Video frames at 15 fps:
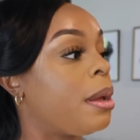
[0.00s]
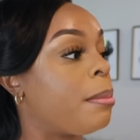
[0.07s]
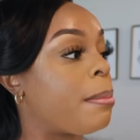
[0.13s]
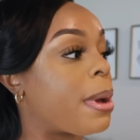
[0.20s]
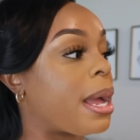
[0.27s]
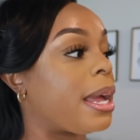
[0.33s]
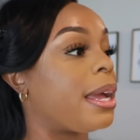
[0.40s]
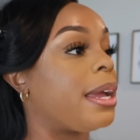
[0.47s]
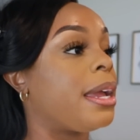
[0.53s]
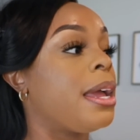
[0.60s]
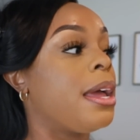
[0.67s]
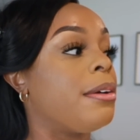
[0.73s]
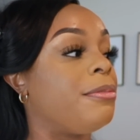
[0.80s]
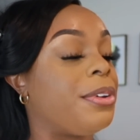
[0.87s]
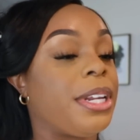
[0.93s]
My
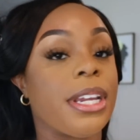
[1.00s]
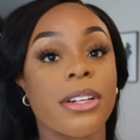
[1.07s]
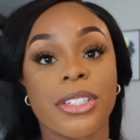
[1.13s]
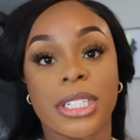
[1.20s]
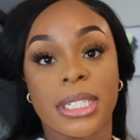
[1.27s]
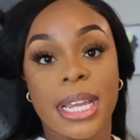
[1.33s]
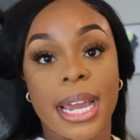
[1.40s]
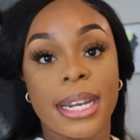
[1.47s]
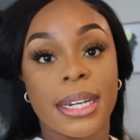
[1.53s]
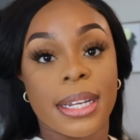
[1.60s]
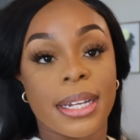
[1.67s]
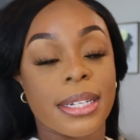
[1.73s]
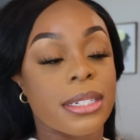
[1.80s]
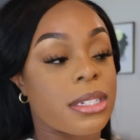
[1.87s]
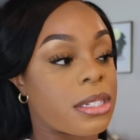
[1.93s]
video just got done,